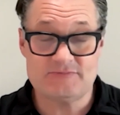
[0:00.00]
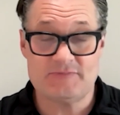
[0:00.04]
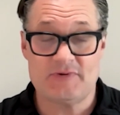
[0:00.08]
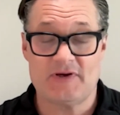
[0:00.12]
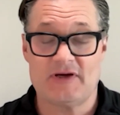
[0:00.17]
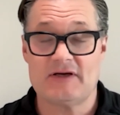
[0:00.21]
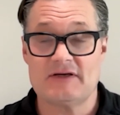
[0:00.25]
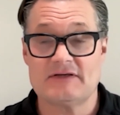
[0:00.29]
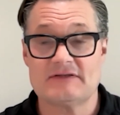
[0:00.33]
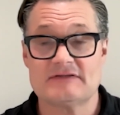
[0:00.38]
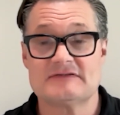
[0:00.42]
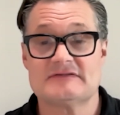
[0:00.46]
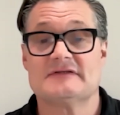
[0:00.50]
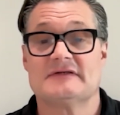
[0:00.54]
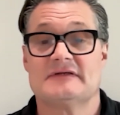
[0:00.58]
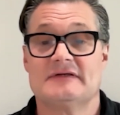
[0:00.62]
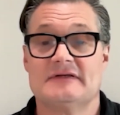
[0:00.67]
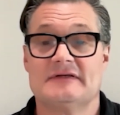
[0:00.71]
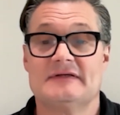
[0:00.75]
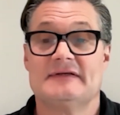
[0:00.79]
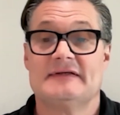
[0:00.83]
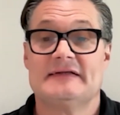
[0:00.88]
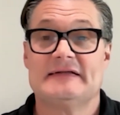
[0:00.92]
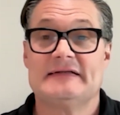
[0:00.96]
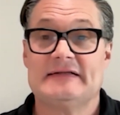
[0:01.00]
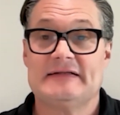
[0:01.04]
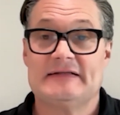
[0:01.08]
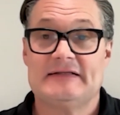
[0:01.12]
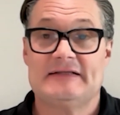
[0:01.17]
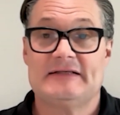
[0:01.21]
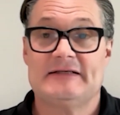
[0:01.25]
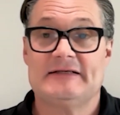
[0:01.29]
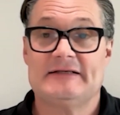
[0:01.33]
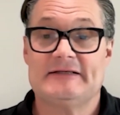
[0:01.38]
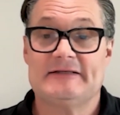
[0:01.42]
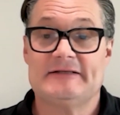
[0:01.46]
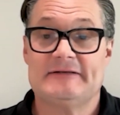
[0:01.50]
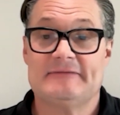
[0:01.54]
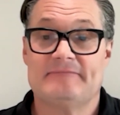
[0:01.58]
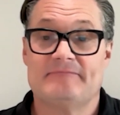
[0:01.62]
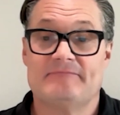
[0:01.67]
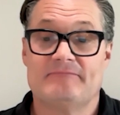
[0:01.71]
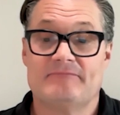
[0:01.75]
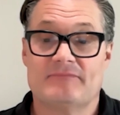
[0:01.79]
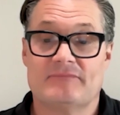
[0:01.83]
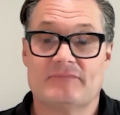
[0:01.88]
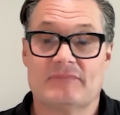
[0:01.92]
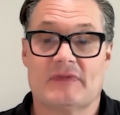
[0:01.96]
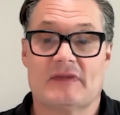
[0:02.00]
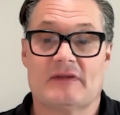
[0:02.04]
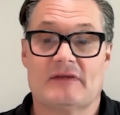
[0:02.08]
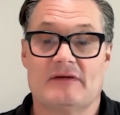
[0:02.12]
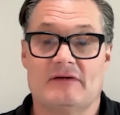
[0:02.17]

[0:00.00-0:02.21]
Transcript: pass on